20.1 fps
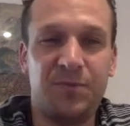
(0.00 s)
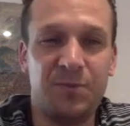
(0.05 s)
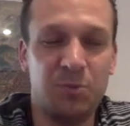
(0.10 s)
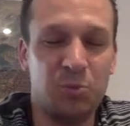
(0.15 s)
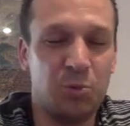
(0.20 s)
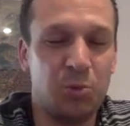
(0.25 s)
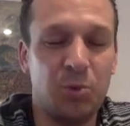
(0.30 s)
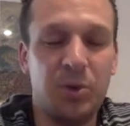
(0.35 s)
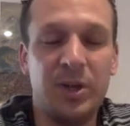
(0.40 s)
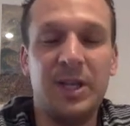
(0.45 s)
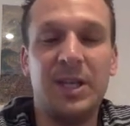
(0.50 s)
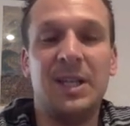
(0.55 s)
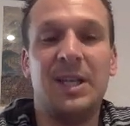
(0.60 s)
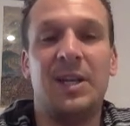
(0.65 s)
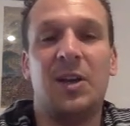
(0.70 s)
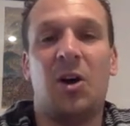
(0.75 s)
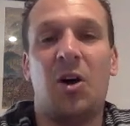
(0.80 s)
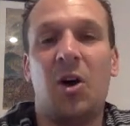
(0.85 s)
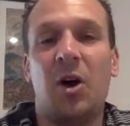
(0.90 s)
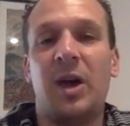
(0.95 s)

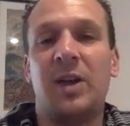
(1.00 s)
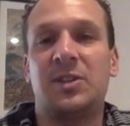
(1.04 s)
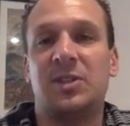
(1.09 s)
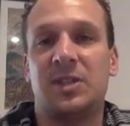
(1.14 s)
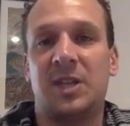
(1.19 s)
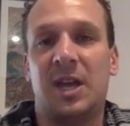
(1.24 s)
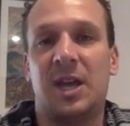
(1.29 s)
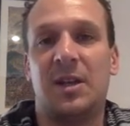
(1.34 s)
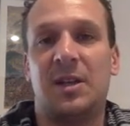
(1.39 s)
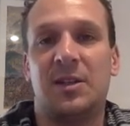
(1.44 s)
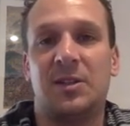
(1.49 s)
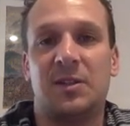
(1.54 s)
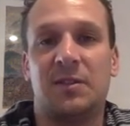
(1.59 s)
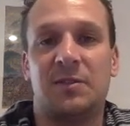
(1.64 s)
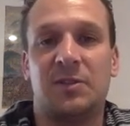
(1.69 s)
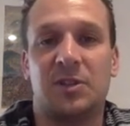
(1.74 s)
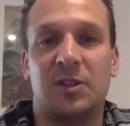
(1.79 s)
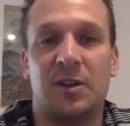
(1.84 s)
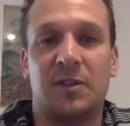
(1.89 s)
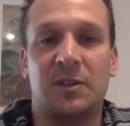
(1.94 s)
really high standards
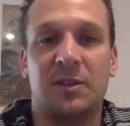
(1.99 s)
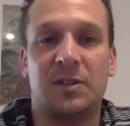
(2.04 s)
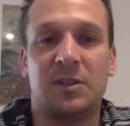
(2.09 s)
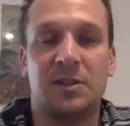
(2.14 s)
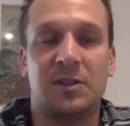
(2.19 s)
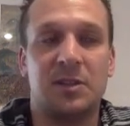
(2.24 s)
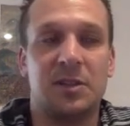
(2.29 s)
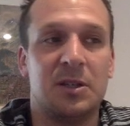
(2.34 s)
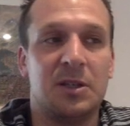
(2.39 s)
of service.